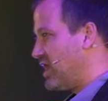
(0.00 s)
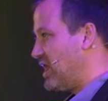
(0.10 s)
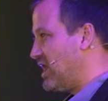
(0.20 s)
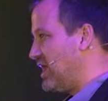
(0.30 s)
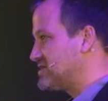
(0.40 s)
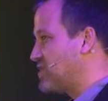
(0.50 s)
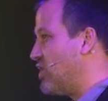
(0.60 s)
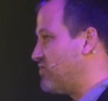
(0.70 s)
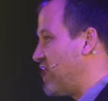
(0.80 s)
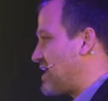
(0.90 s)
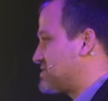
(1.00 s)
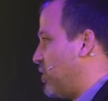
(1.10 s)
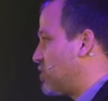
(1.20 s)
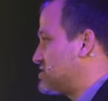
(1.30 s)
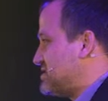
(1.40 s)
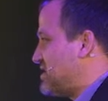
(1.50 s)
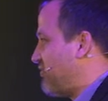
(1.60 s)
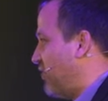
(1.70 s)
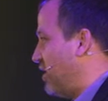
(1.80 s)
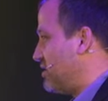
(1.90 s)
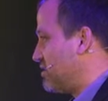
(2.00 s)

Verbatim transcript: uh, so every Xbox is different.